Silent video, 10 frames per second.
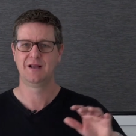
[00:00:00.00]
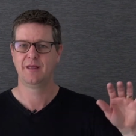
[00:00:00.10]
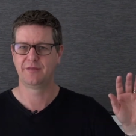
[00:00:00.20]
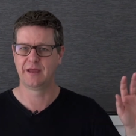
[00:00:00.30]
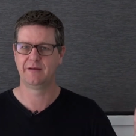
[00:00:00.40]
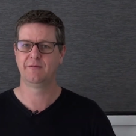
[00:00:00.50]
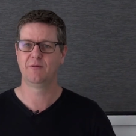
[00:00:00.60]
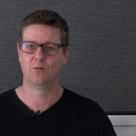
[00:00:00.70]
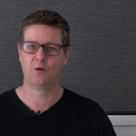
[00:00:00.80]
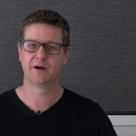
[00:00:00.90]
than
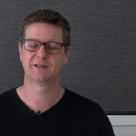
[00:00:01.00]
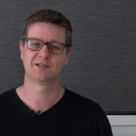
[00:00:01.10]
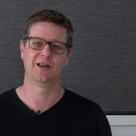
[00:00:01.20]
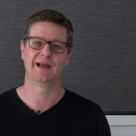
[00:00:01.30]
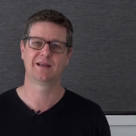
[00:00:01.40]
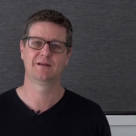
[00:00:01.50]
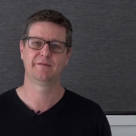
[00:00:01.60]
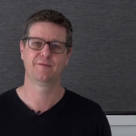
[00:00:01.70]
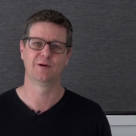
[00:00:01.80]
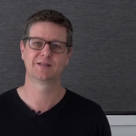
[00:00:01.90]
what it's like
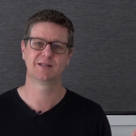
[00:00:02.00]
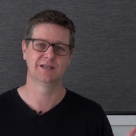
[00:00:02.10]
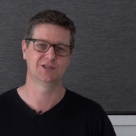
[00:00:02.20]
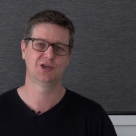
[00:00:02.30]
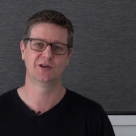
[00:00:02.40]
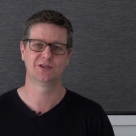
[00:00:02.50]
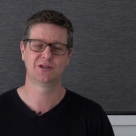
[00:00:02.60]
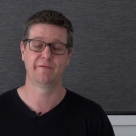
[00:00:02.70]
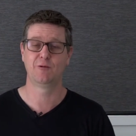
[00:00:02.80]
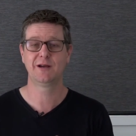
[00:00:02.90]
for us at church.
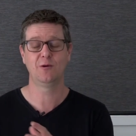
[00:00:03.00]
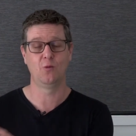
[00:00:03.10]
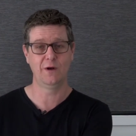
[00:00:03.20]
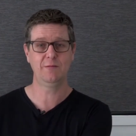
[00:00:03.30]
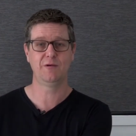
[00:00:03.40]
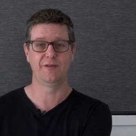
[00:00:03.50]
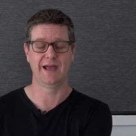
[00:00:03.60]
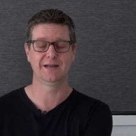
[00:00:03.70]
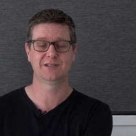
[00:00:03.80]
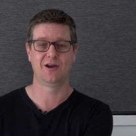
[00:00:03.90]
If we're going to win with
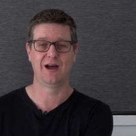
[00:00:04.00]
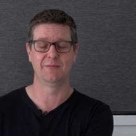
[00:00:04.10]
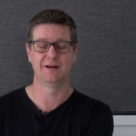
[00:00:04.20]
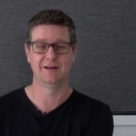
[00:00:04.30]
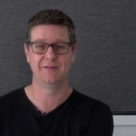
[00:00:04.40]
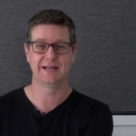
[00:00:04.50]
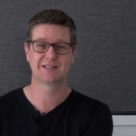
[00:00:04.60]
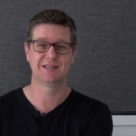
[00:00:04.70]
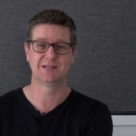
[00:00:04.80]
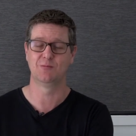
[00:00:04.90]
that time and in that
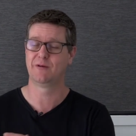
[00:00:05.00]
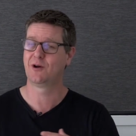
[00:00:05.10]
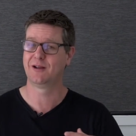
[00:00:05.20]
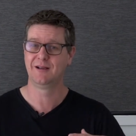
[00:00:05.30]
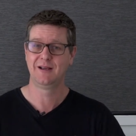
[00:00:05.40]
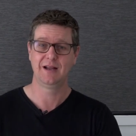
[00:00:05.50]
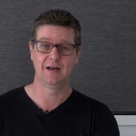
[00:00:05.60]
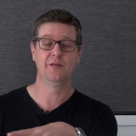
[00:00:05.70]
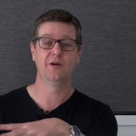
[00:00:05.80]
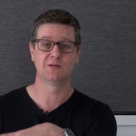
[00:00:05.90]
season, we've got to,
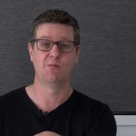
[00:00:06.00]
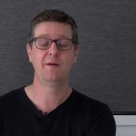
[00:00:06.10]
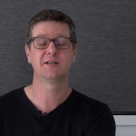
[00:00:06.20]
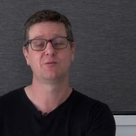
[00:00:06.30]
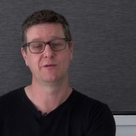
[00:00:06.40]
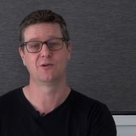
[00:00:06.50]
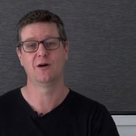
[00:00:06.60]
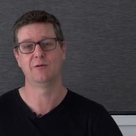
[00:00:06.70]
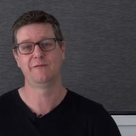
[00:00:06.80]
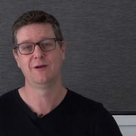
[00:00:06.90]
and in those moments with
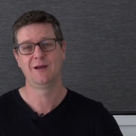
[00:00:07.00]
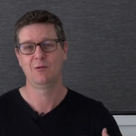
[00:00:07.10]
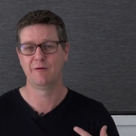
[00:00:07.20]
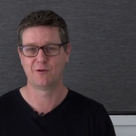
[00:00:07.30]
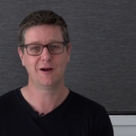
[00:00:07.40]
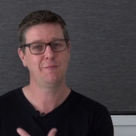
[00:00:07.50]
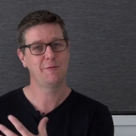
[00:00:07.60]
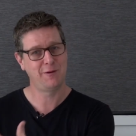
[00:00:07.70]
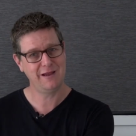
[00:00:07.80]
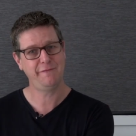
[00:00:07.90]
God, we've got to
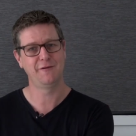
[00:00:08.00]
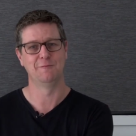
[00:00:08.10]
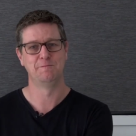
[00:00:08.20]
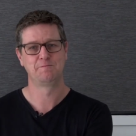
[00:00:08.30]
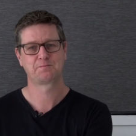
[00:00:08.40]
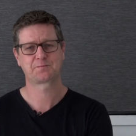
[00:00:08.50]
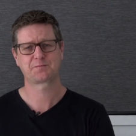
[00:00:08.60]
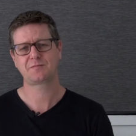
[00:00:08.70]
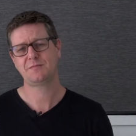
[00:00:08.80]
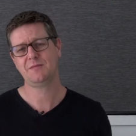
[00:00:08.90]
prepare for them.
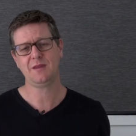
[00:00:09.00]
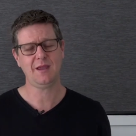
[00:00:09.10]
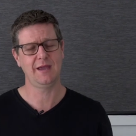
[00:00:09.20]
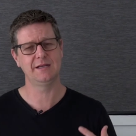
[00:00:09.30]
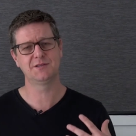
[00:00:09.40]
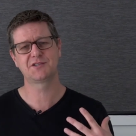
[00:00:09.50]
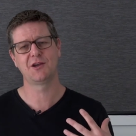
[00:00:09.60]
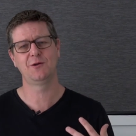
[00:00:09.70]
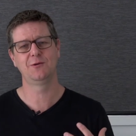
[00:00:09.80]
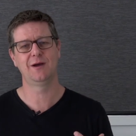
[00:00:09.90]
And
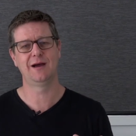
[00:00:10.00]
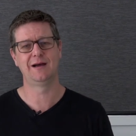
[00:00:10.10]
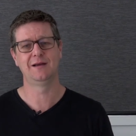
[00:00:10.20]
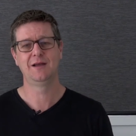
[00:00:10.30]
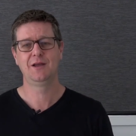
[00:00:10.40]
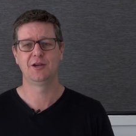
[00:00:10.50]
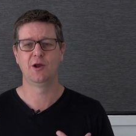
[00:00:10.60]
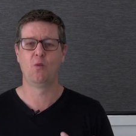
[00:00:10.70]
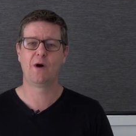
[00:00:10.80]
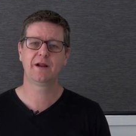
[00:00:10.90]
so, you
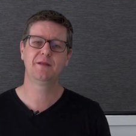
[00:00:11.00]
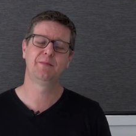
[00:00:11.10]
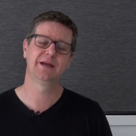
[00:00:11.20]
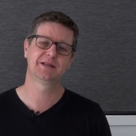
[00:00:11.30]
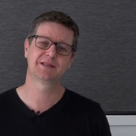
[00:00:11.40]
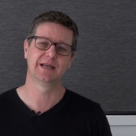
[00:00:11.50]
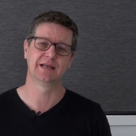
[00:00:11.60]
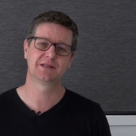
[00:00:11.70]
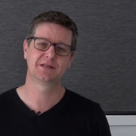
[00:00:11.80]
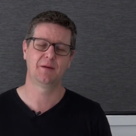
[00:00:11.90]
know, one of the biggest
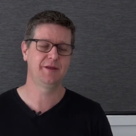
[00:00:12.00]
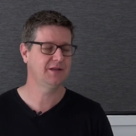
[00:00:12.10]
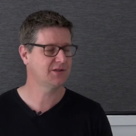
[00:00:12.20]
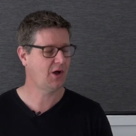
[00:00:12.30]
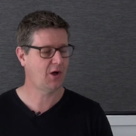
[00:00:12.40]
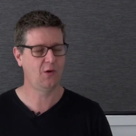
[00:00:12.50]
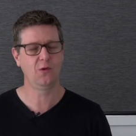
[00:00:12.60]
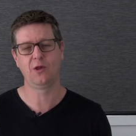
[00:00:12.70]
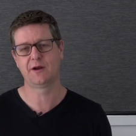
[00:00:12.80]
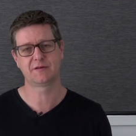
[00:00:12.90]
things, I mean, there's a
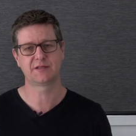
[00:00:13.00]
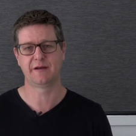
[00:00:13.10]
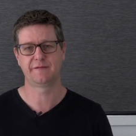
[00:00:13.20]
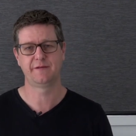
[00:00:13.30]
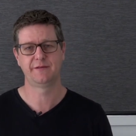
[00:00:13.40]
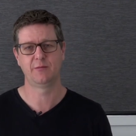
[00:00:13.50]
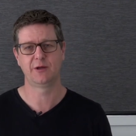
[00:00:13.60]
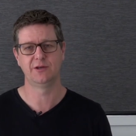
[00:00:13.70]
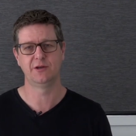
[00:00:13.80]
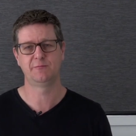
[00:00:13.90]
whole lot of stuff that we
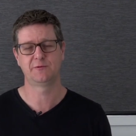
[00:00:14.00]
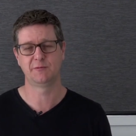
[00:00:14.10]
can do to